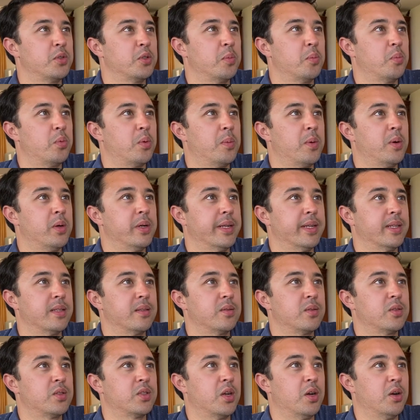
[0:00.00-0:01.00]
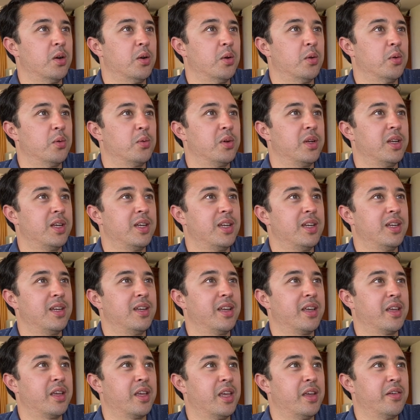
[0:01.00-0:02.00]
should promote it. So
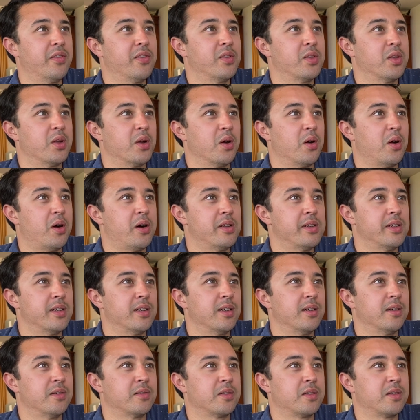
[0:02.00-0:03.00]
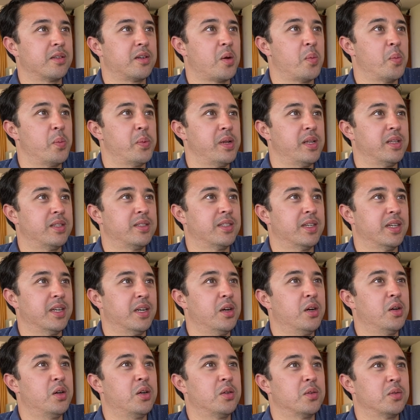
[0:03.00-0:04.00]
even though other companies
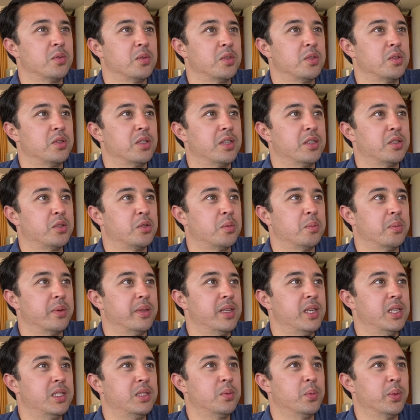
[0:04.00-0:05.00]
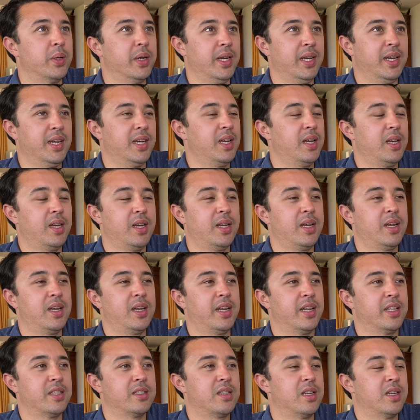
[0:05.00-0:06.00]
say, it should be this way,
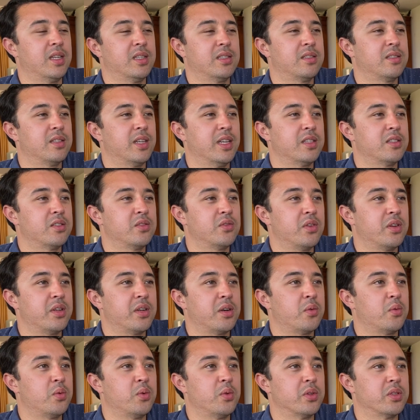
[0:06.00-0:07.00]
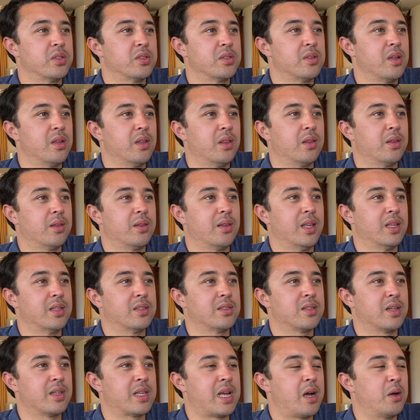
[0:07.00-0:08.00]
exactly, it's not a rule. It's not
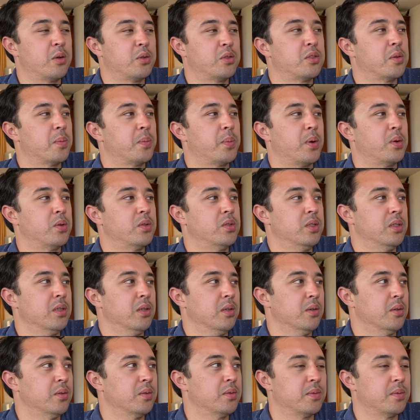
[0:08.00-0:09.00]
how it's supposed to. It's not